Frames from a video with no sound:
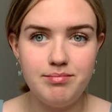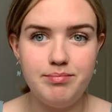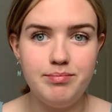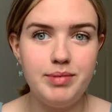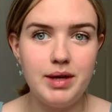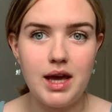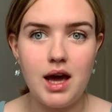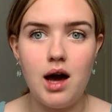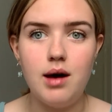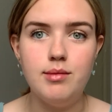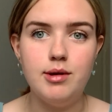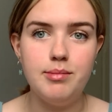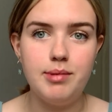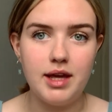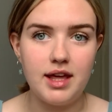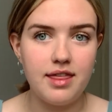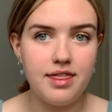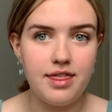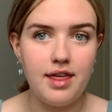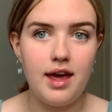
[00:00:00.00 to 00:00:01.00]
become a
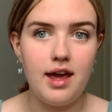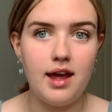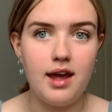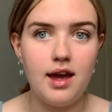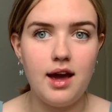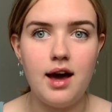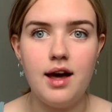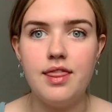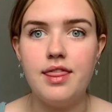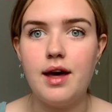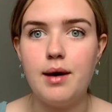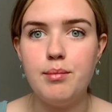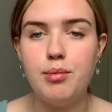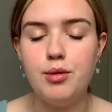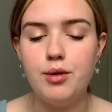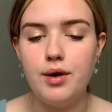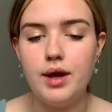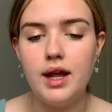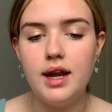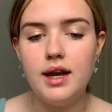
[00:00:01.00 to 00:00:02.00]
big thing at that
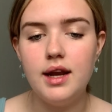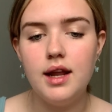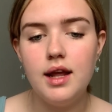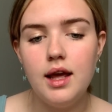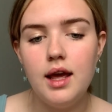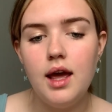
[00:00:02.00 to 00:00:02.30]
point.